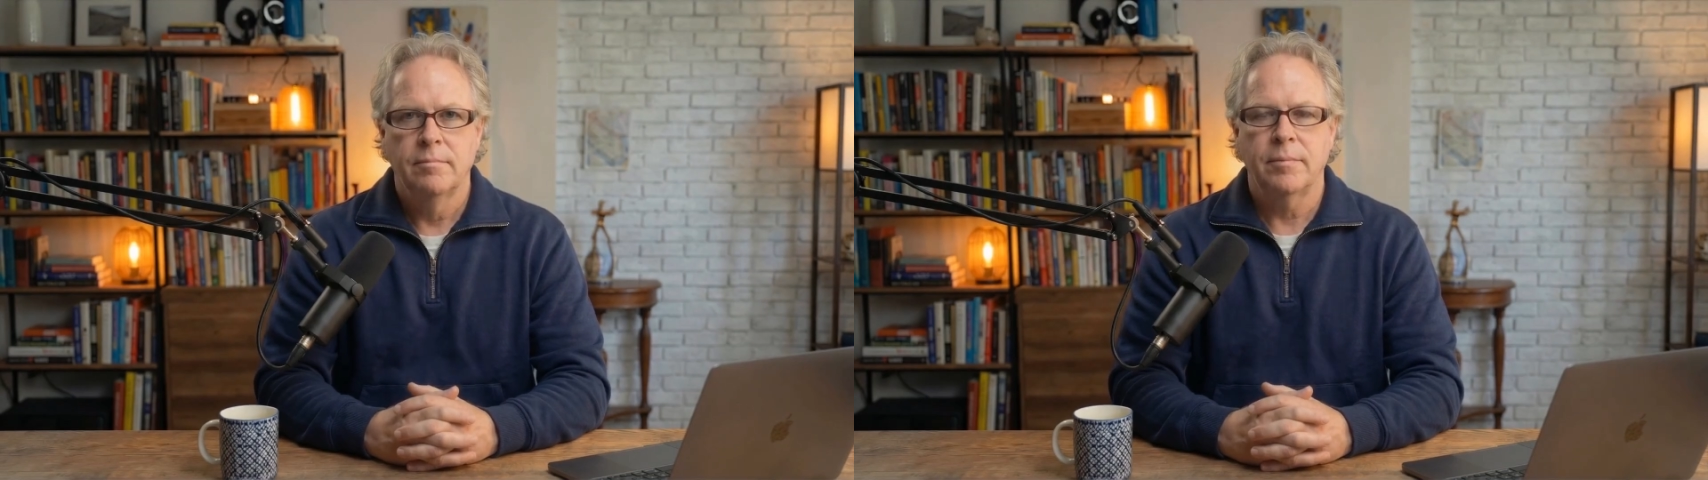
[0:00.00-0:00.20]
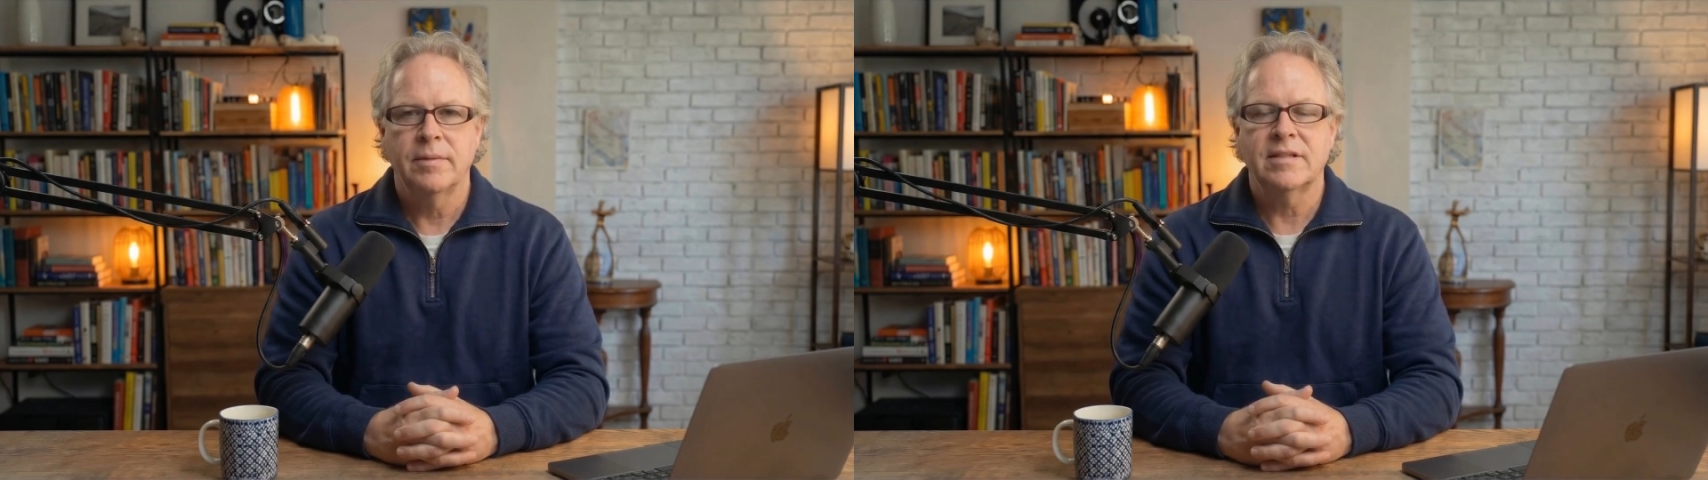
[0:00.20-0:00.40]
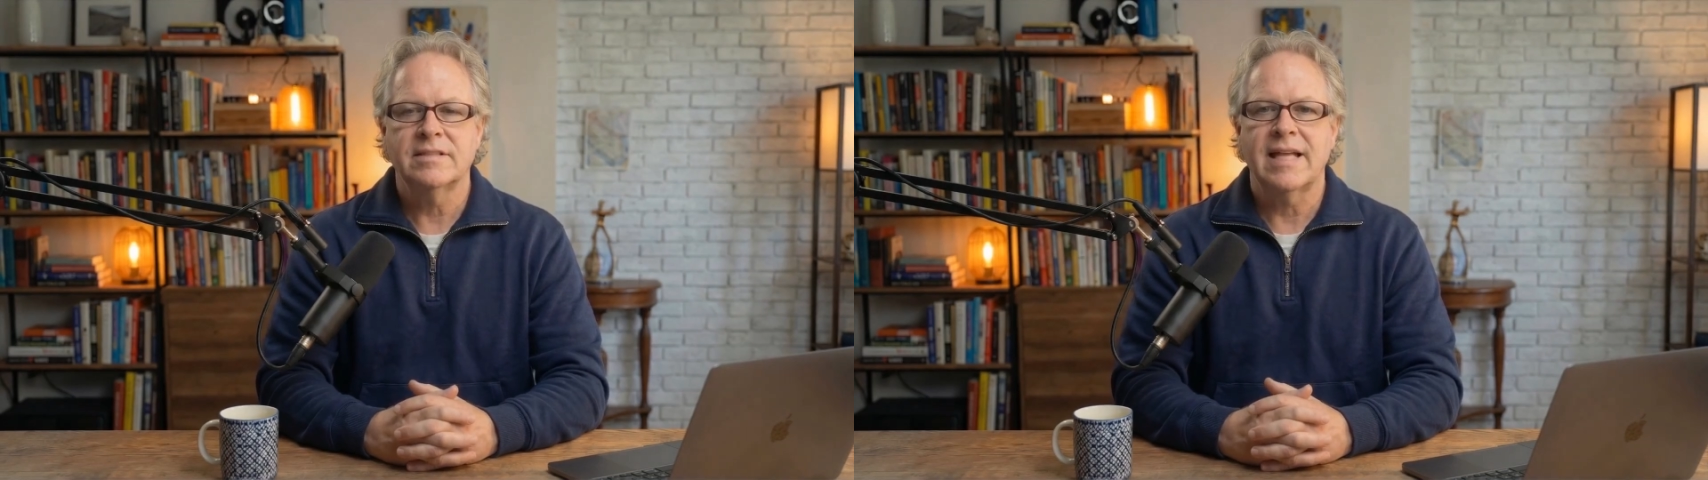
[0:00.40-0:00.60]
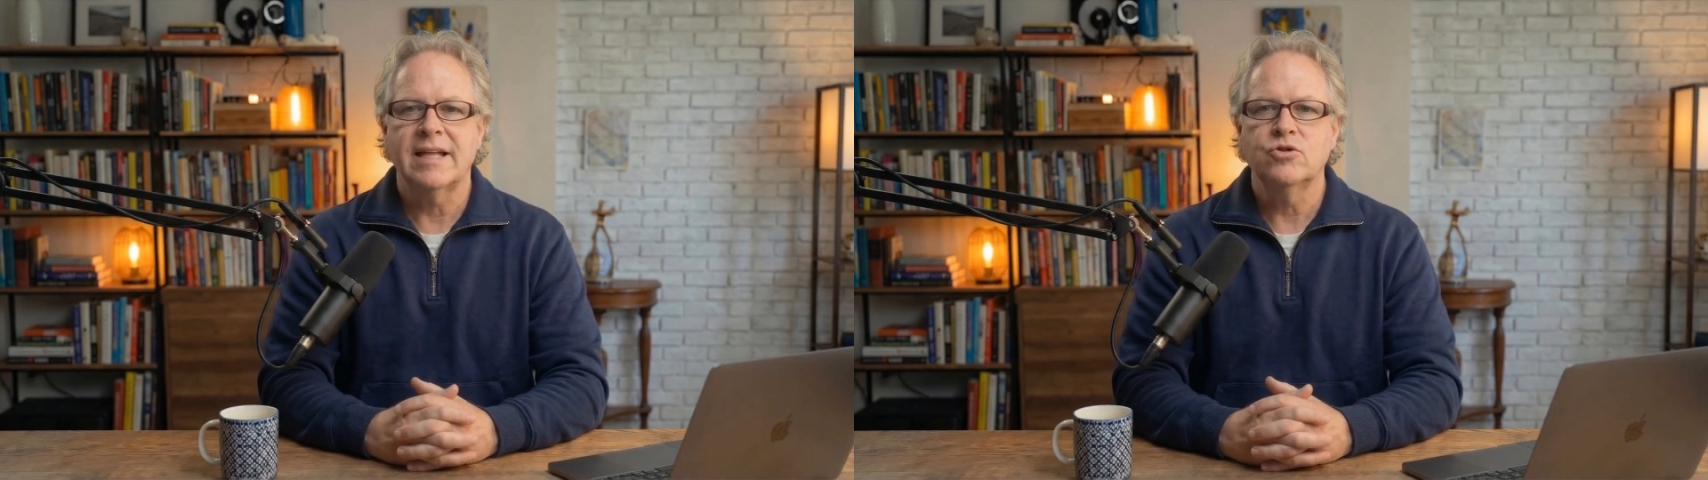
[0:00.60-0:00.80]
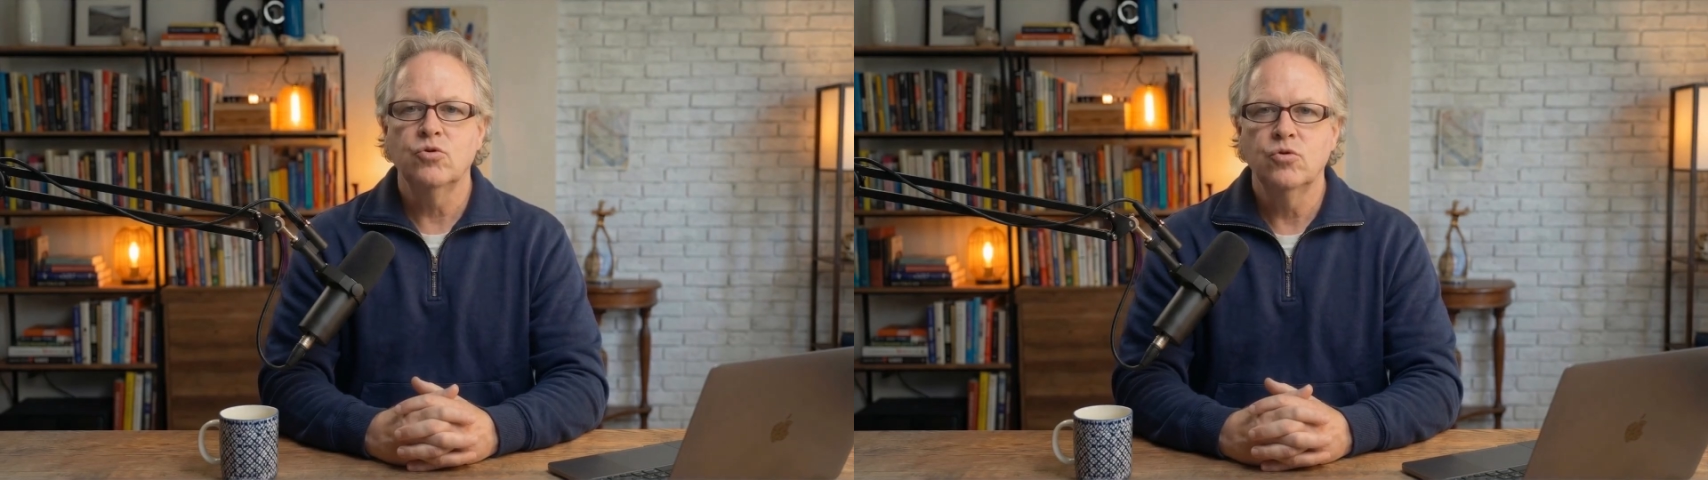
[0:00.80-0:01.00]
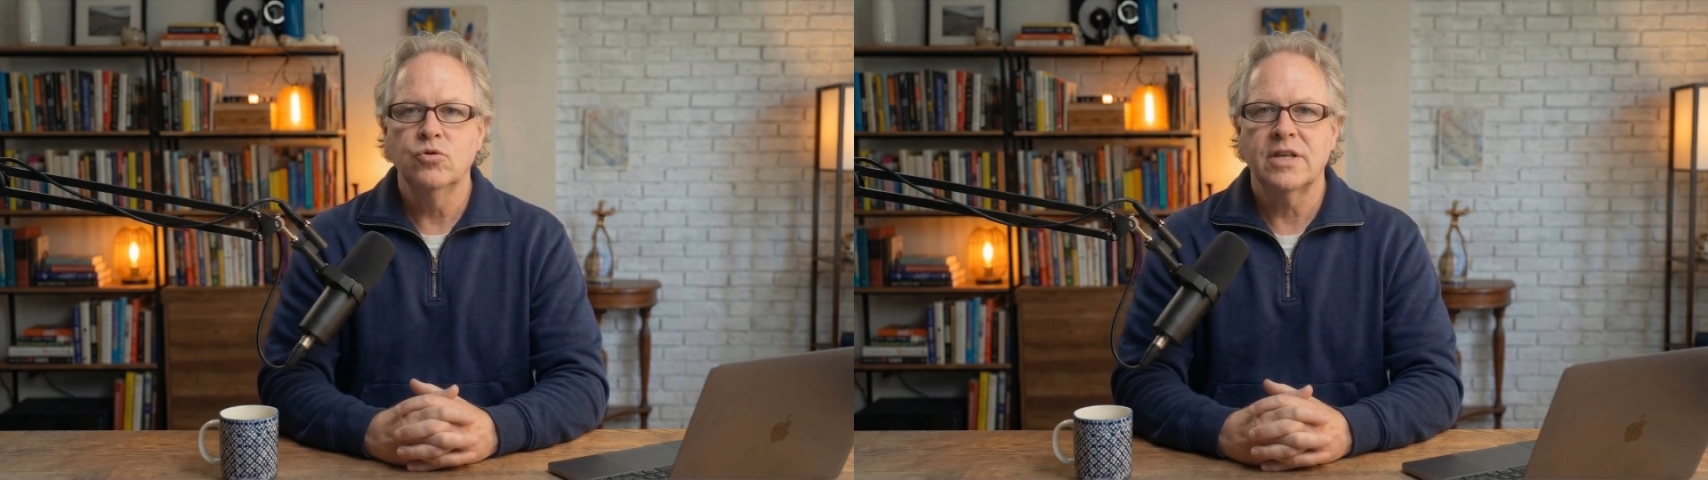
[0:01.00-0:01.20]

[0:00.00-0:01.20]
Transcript: but because that tool